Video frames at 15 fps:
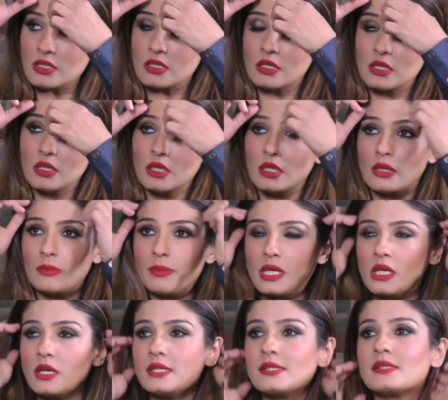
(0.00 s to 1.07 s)
Hmm.
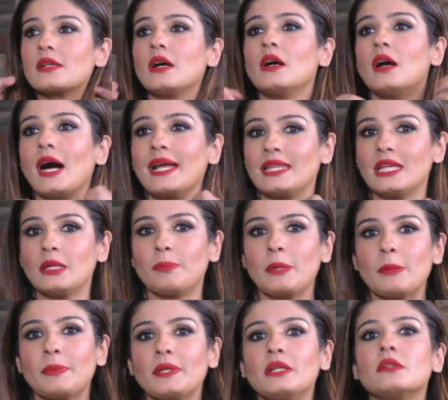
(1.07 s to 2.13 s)
Because I think
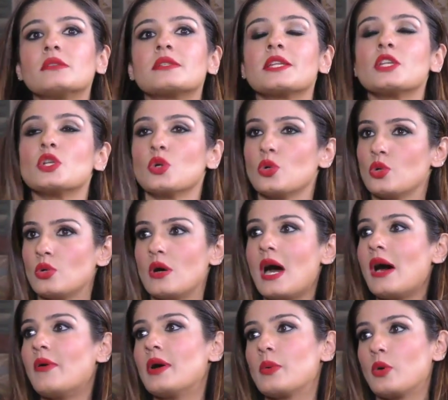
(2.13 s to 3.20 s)
people didn't know
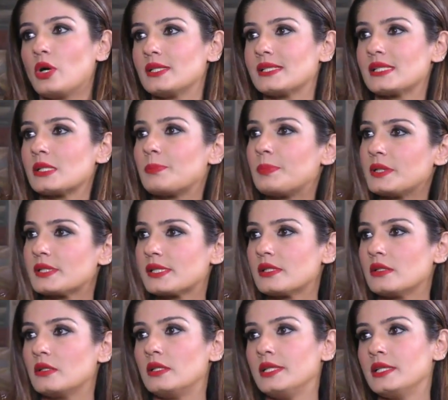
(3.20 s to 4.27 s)
how I was as a person
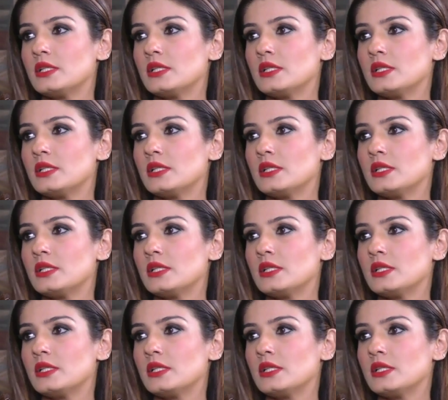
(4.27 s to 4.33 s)
earlier.